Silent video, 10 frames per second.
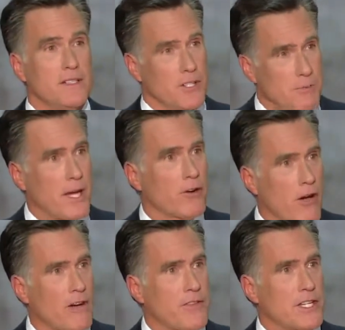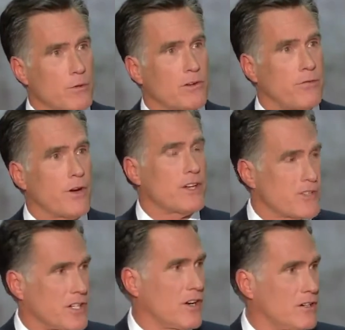you're better off than you were 4
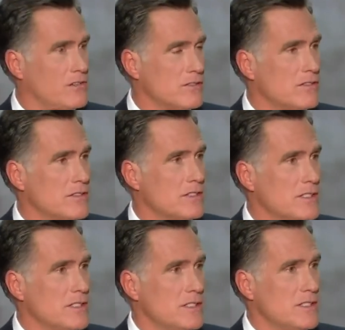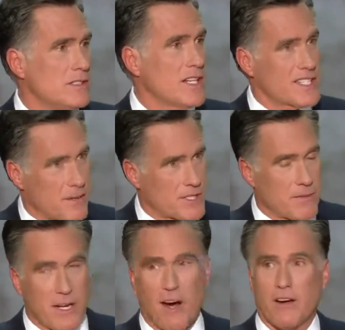years ago, except
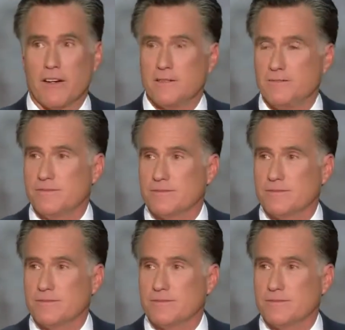Jimmy Carter,